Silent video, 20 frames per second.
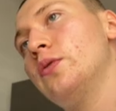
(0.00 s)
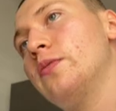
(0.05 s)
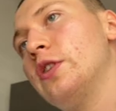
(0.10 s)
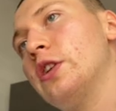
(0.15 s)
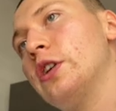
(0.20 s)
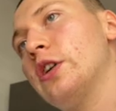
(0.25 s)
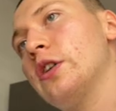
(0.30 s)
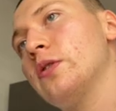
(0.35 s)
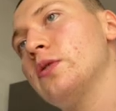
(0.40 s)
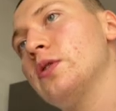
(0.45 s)

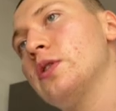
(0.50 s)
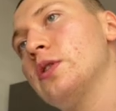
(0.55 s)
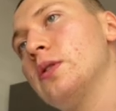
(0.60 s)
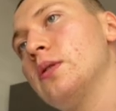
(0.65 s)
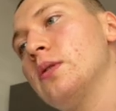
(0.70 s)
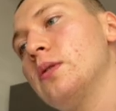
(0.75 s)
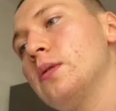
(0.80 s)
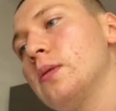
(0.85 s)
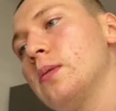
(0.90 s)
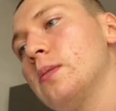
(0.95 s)
videos
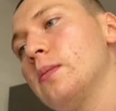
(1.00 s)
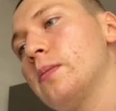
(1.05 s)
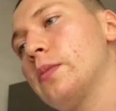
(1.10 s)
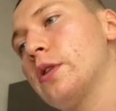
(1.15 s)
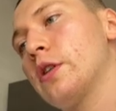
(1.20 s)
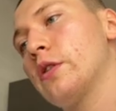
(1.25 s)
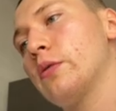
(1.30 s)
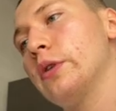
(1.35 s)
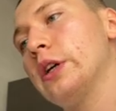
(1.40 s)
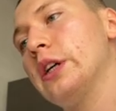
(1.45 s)

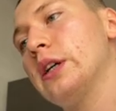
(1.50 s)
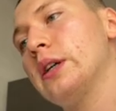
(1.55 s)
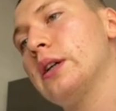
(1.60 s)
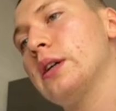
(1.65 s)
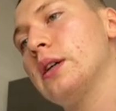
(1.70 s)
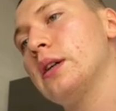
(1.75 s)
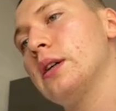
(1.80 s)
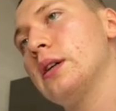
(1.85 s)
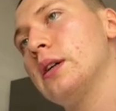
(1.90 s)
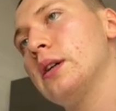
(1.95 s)
per week.
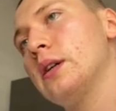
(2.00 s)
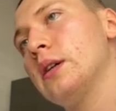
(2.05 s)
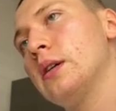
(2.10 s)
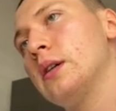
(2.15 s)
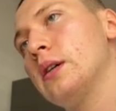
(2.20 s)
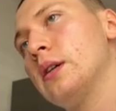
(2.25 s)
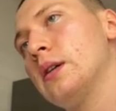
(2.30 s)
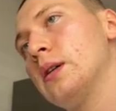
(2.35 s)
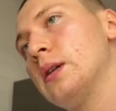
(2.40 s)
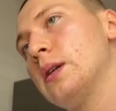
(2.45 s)

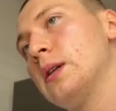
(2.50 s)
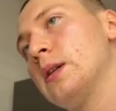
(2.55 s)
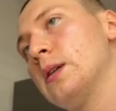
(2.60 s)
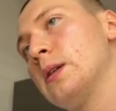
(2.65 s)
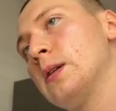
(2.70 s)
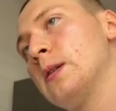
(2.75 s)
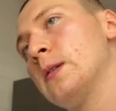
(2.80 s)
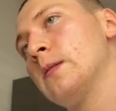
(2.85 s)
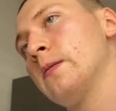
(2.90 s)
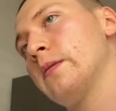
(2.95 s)

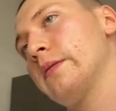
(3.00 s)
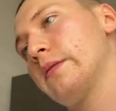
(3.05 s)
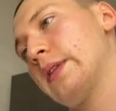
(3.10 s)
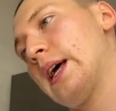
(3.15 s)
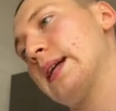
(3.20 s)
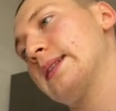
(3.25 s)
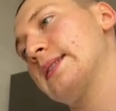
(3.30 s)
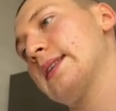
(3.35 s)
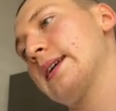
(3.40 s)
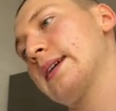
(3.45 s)

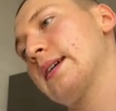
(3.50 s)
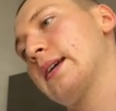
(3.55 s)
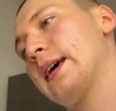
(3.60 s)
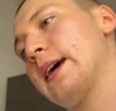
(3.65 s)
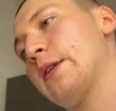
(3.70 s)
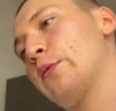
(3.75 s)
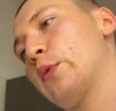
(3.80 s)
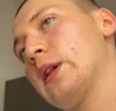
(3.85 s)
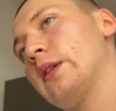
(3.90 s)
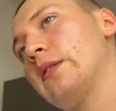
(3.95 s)
That's like a
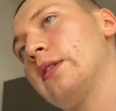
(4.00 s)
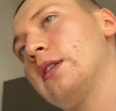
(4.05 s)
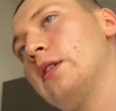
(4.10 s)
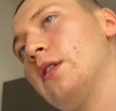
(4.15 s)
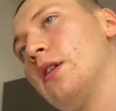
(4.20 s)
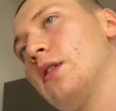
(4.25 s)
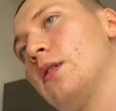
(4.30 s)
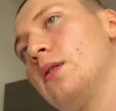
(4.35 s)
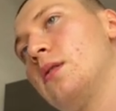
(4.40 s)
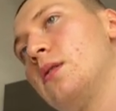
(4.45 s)
get wealthy
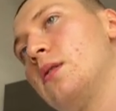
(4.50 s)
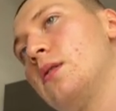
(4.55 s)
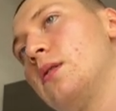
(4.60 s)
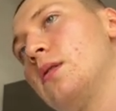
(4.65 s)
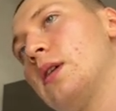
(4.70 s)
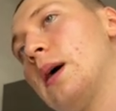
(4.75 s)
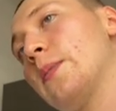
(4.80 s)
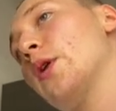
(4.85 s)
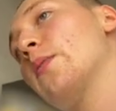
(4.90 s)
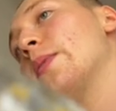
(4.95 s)
goal.
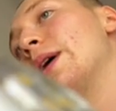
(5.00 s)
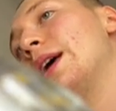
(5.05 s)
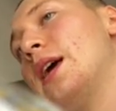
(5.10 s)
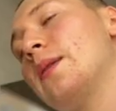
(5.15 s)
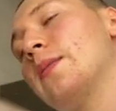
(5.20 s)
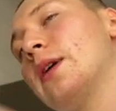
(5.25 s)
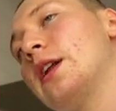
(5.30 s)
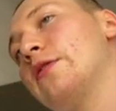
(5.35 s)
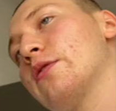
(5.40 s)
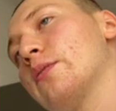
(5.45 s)
I'm not making
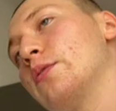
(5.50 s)
money from